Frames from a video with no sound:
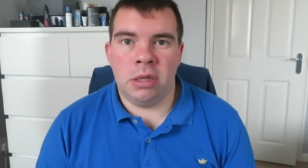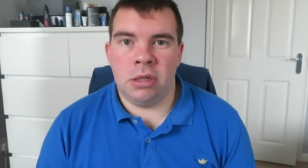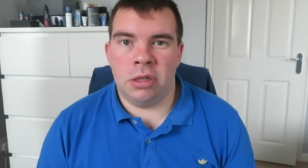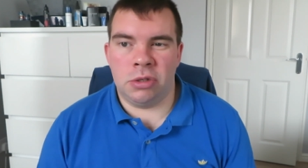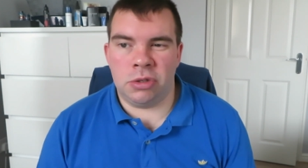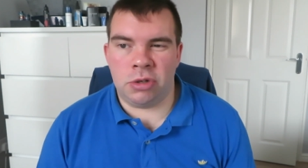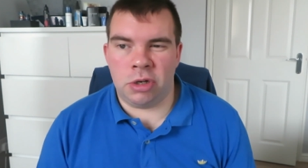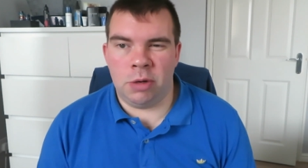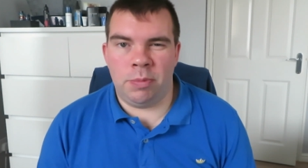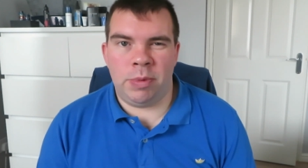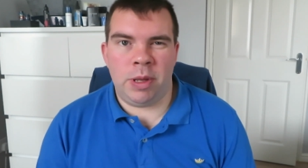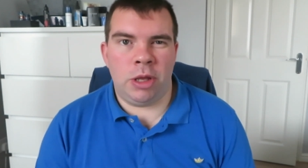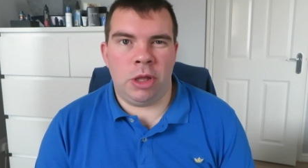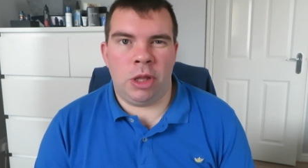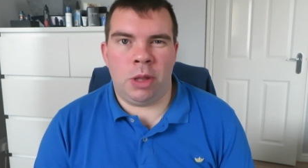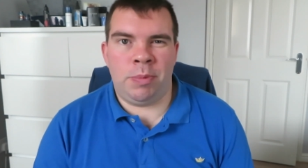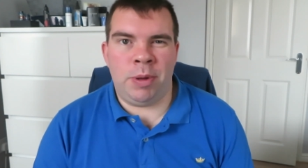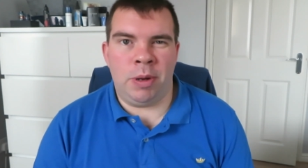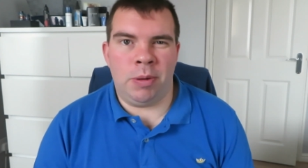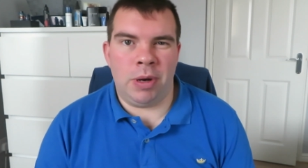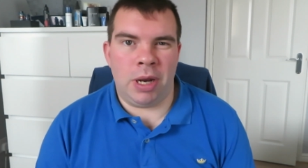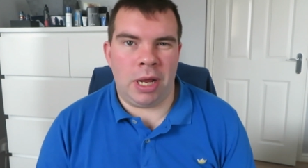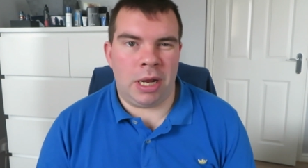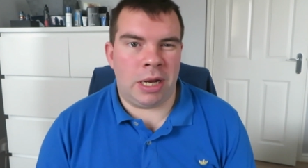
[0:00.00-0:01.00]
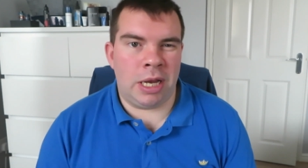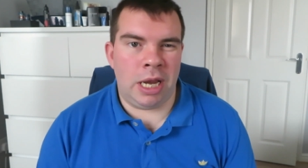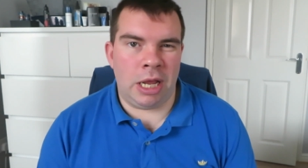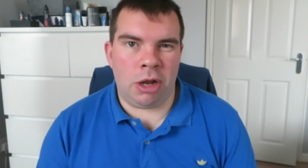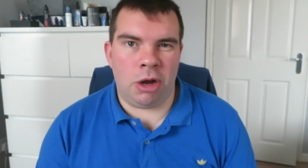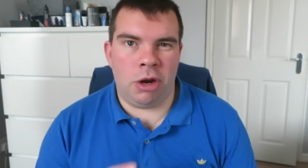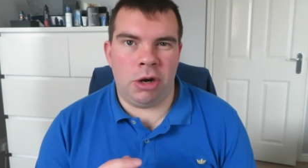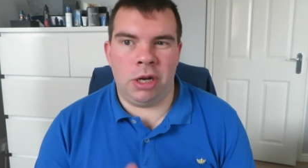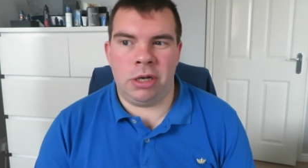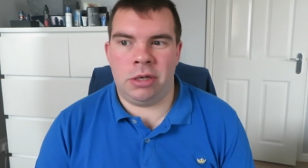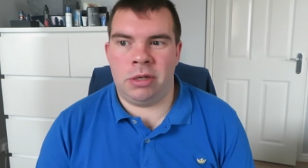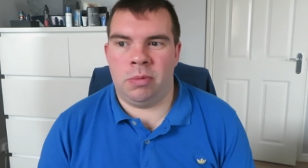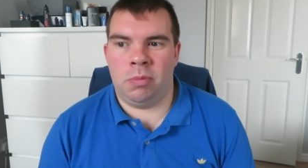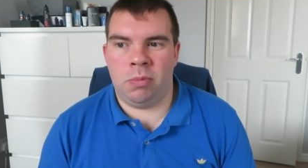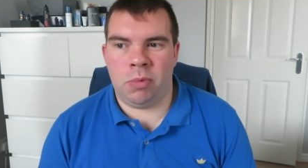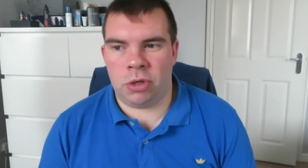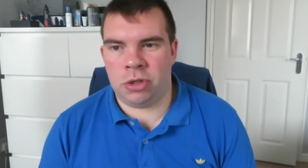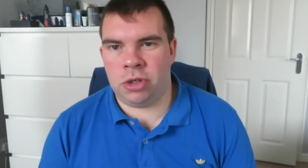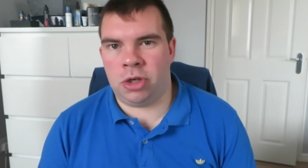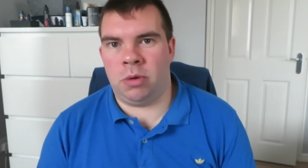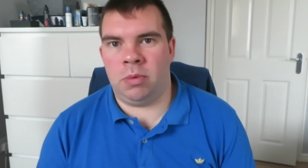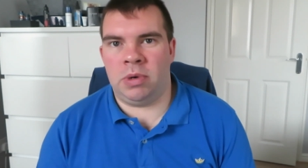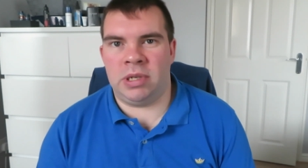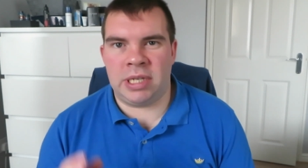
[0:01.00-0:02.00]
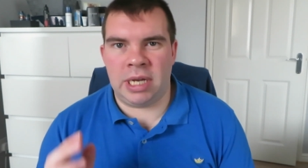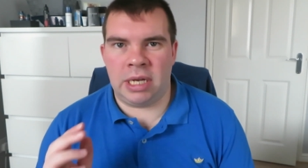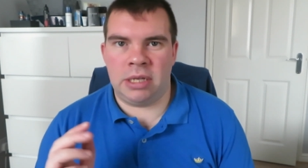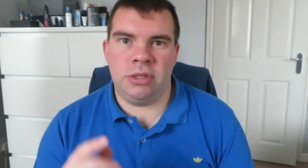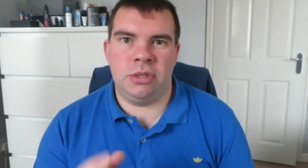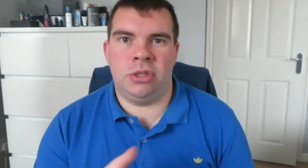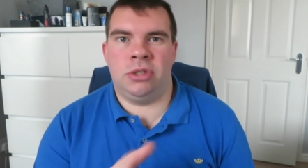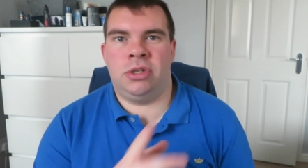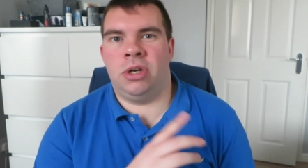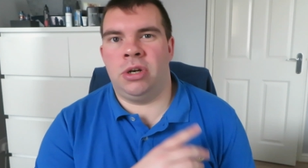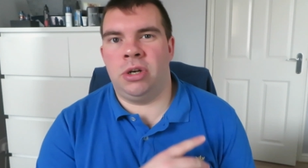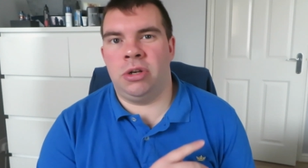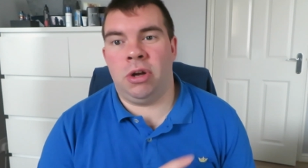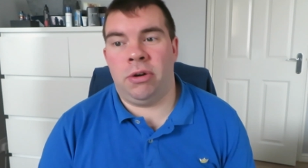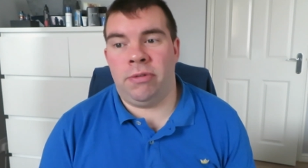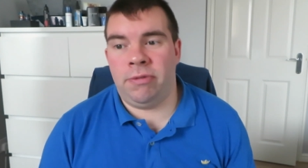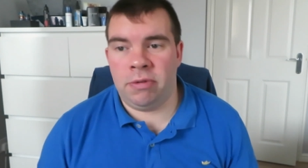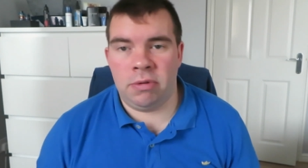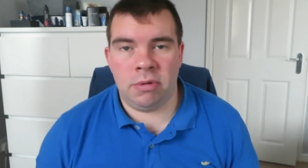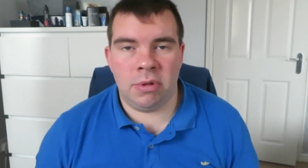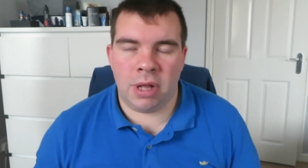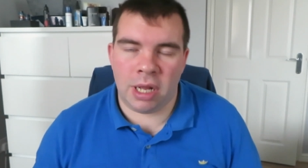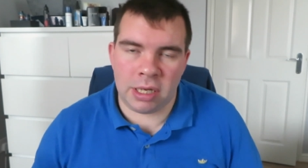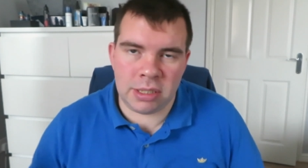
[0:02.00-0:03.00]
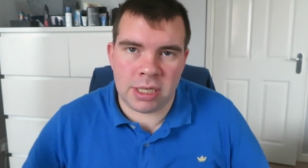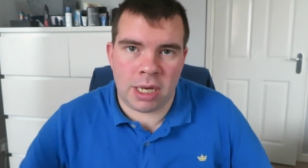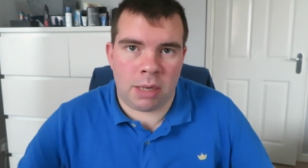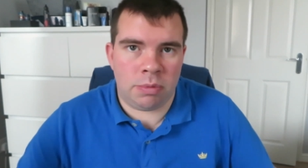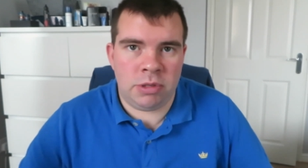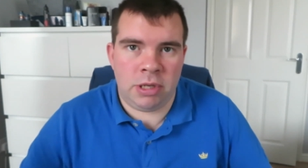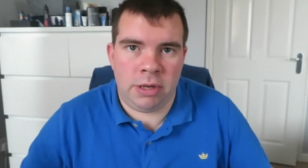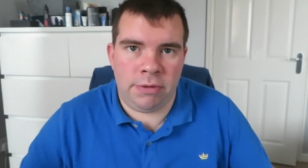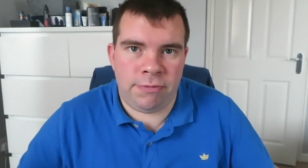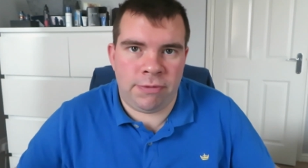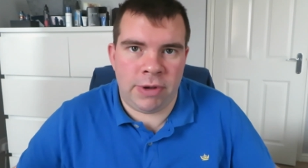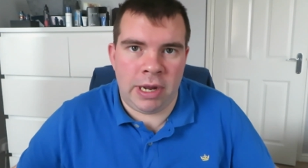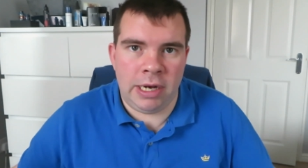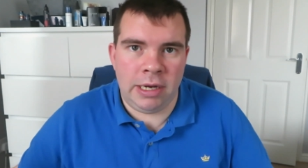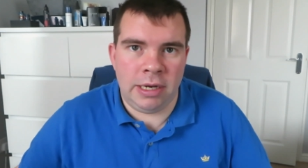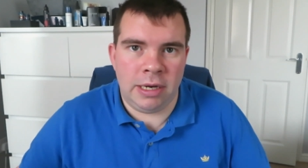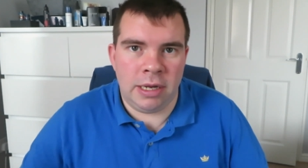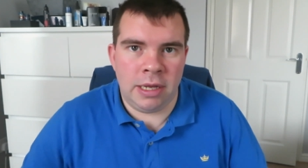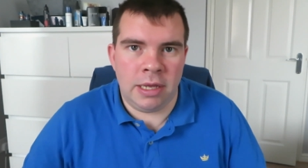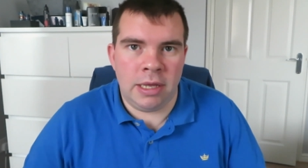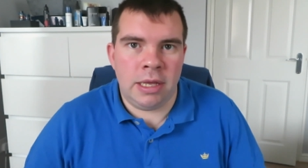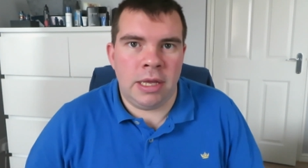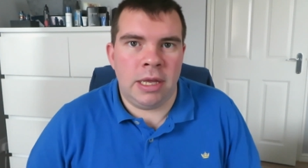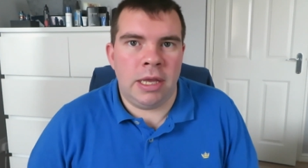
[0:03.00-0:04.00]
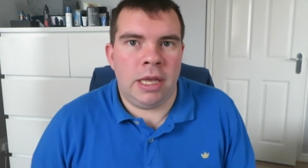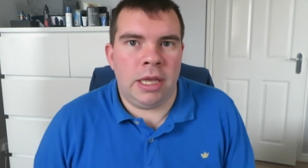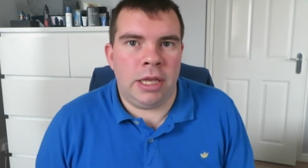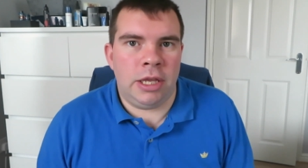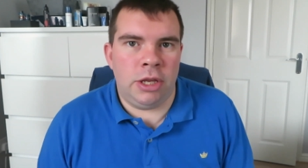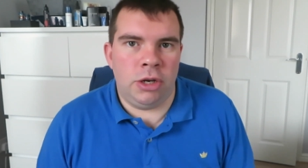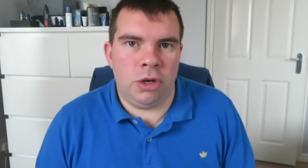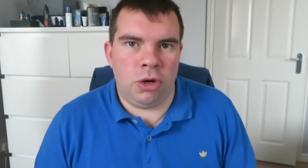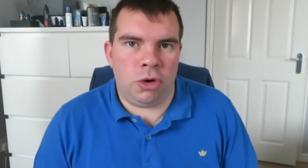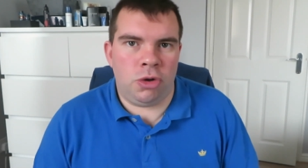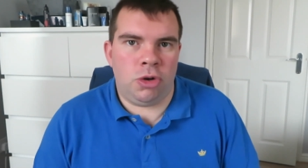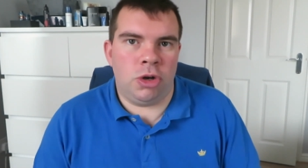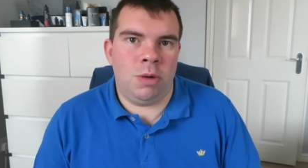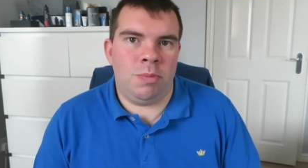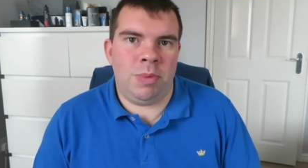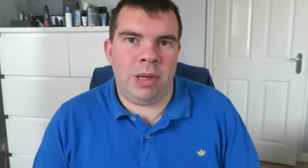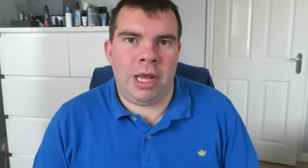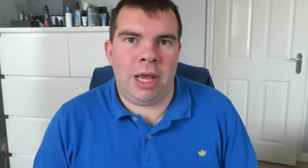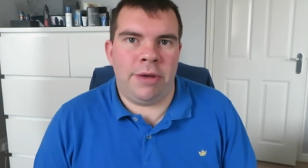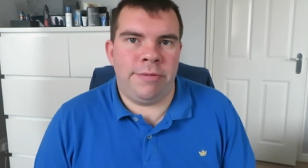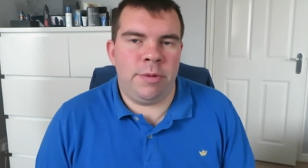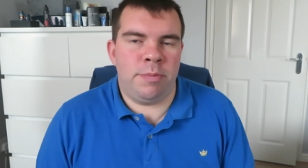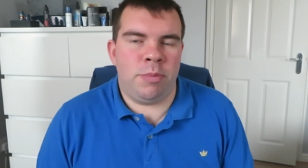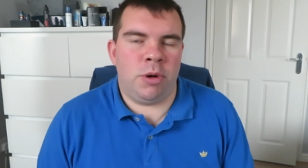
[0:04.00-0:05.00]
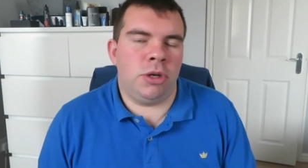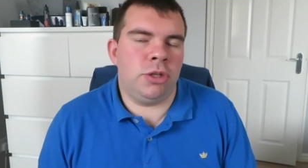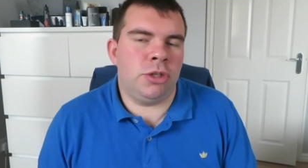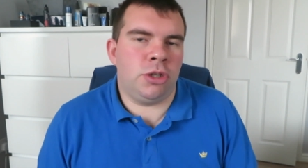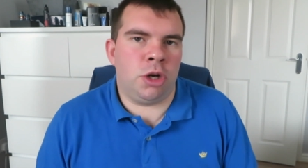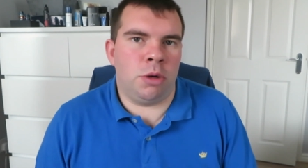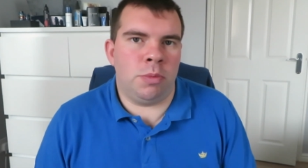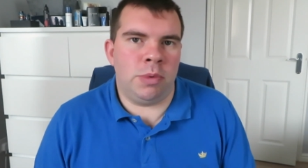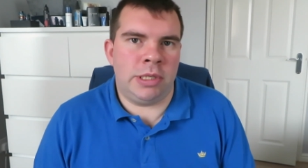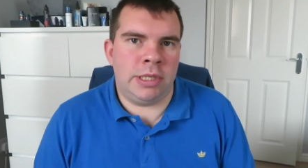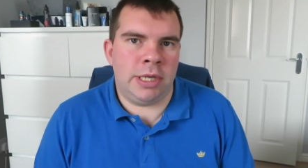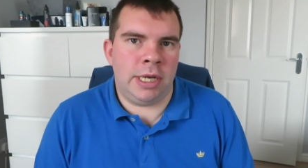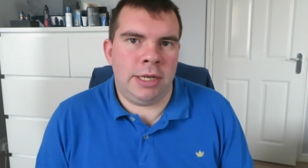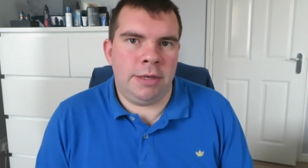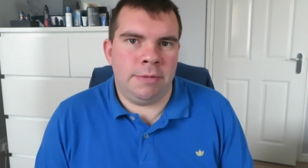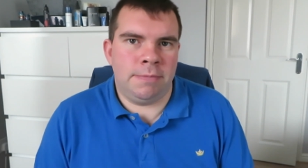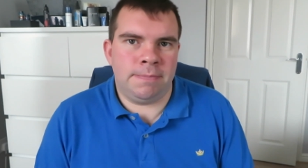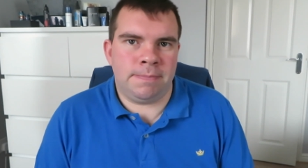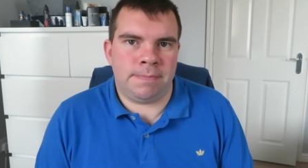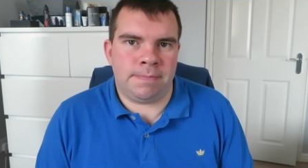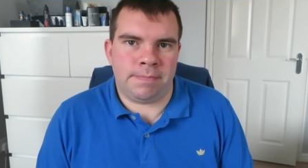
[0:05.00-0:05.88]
There's going to be other people that click on it, watch a couple of seconds, turn it off. That's absolutely fine. You're not going to be everybody's cup of tea.